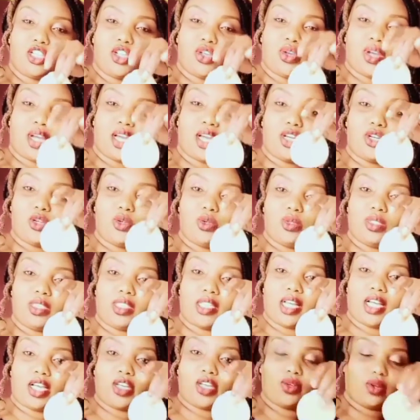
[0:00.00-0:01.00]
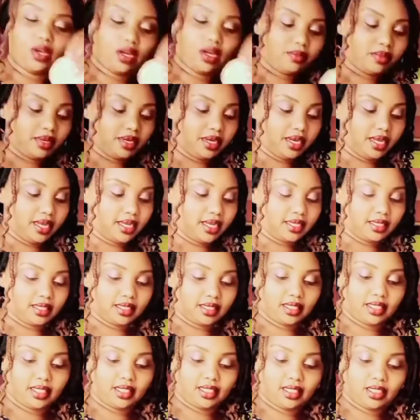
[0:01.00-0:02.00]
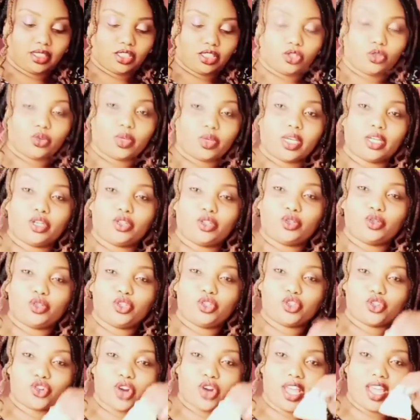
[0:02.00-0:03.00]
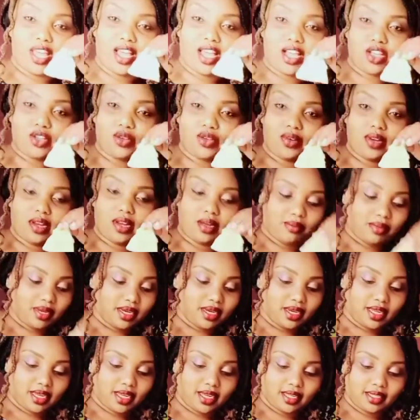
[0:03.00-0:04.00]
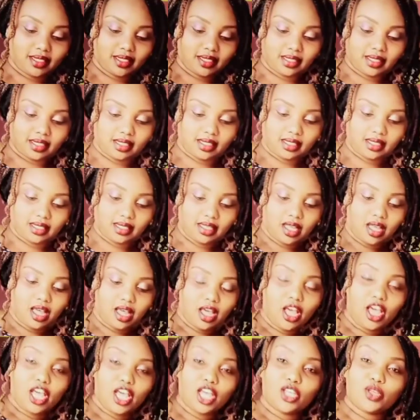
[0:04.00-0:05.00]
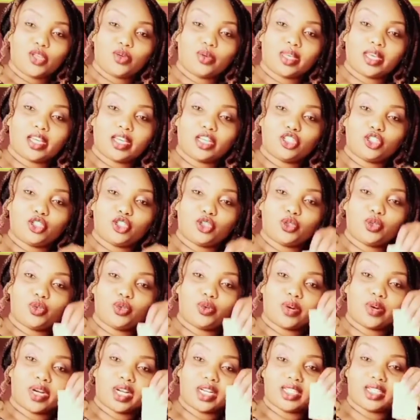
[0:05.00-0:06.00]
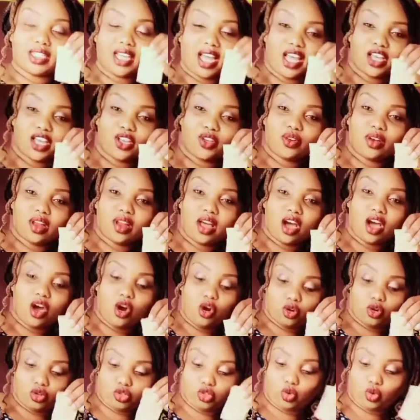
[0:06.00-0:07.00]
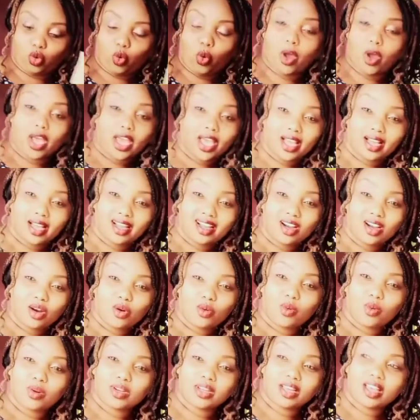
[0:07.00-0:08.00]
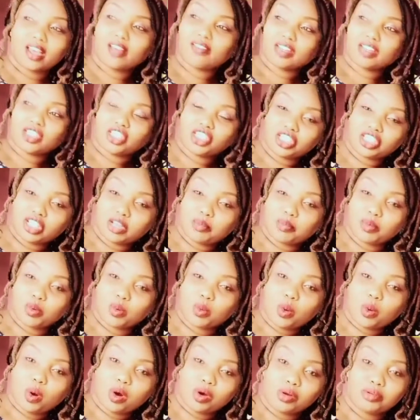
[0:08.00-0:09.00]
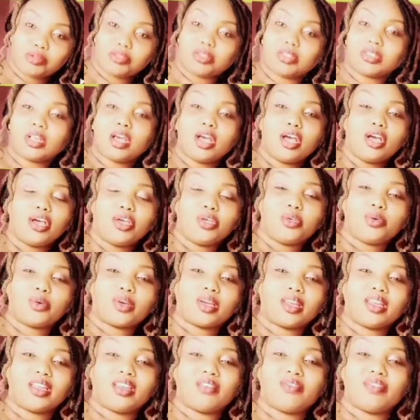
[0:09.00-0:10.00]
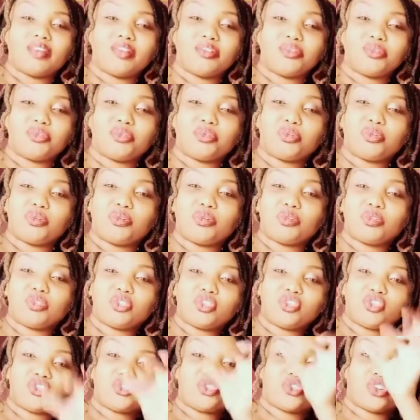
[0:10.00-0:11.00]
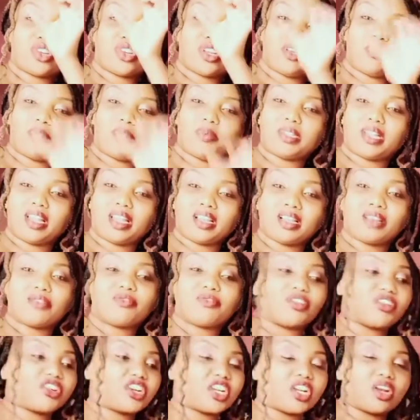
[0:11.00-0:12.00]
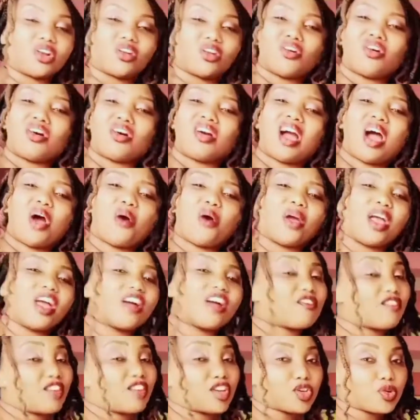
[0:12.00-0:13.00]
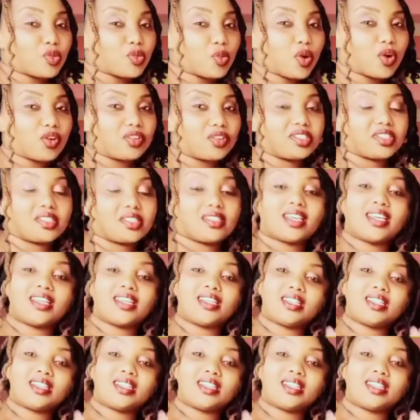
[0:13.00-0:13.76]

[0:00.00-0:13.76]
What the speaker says: So you can do circular mandazis, you can do triangular mandazis, you can do rectangular or square or whatever shape you want. You can even do strips, like very long, however you want.